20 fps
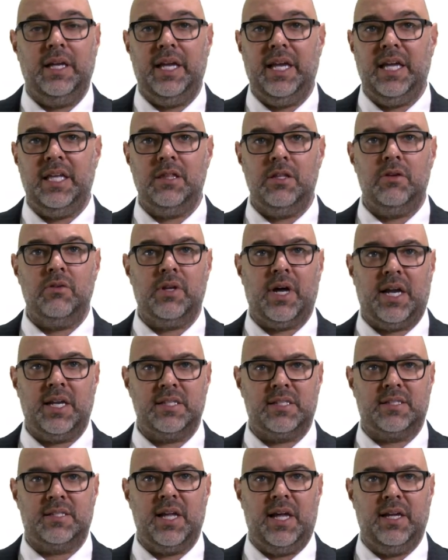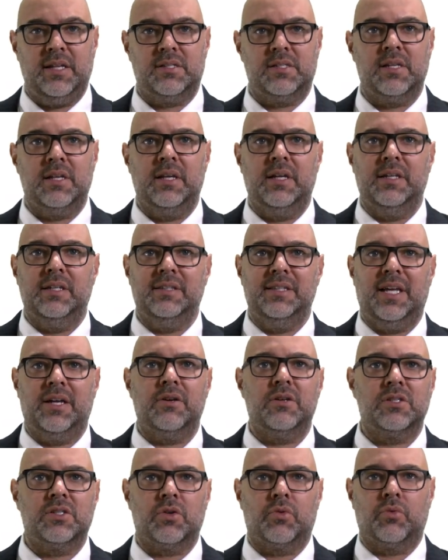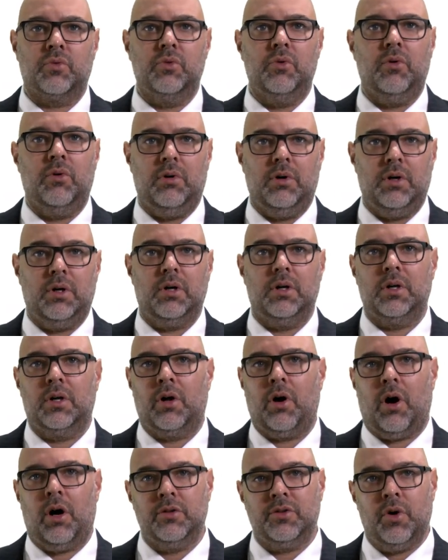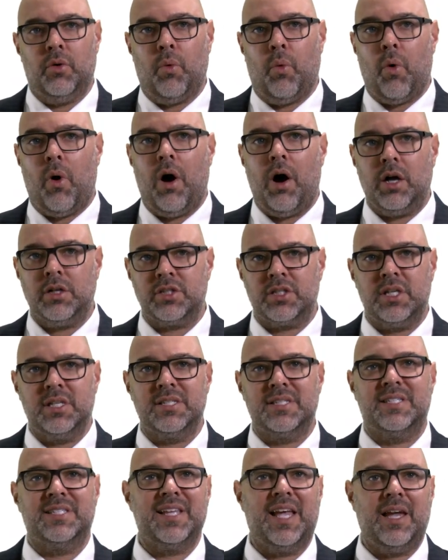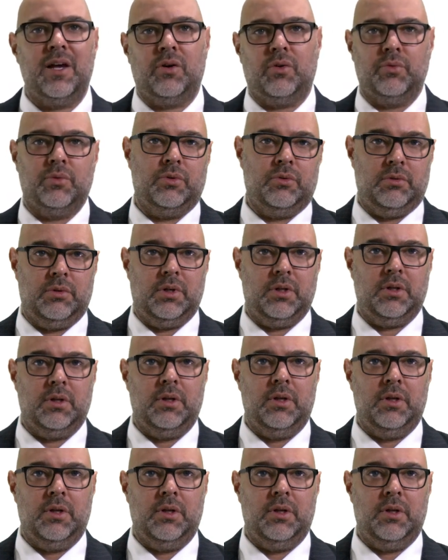In the United States, there is a rule called the wash sale rule.